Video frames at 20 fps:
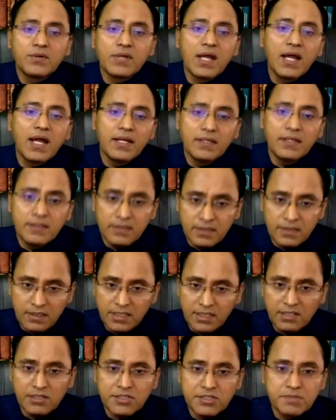and
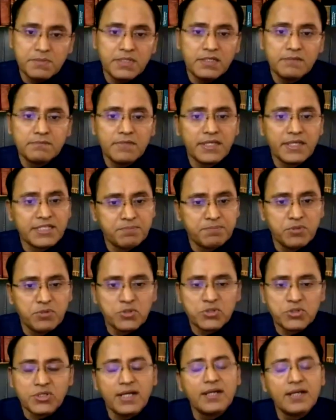English medium
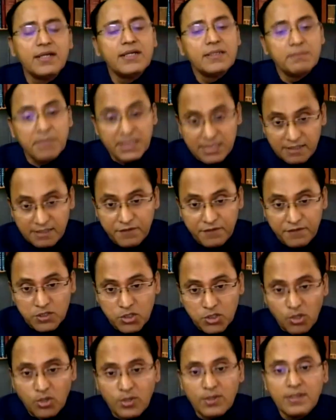exposure. But if at
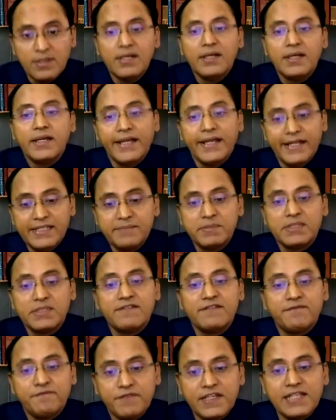all anybody
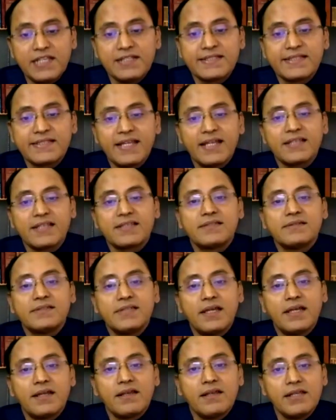feels that they
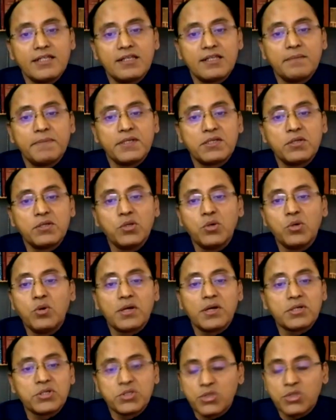are a little bit low or
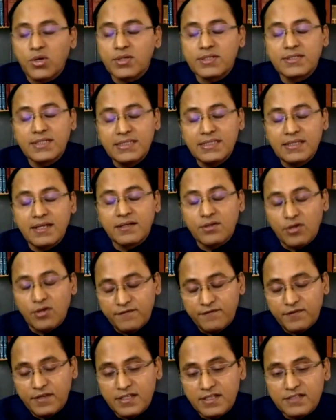short in their
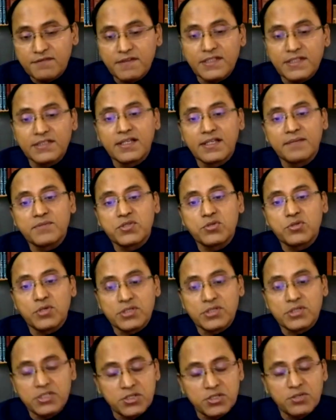confidence when it comes to
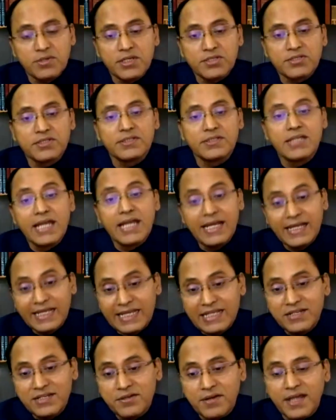articulation
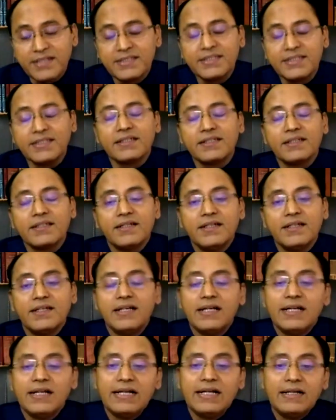in writing,
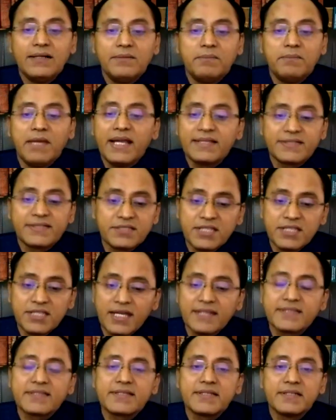may I
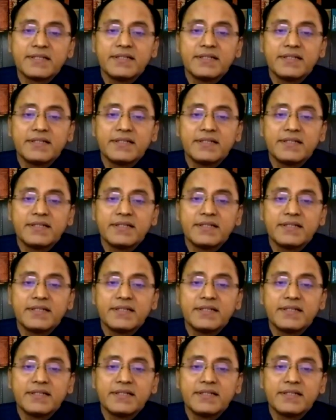suggest